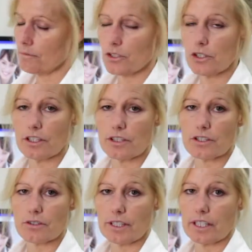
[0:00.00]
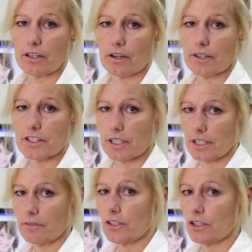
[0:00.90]
turning the screen orange
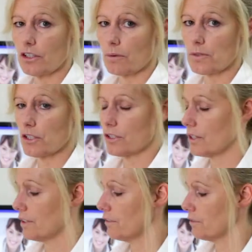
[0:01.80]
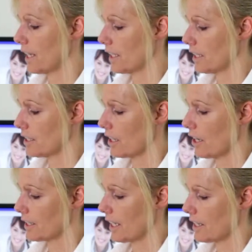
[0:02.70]
and giving you the option of running it
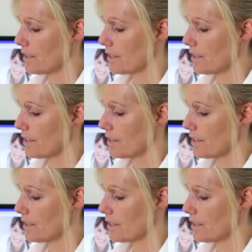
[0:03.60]
like that.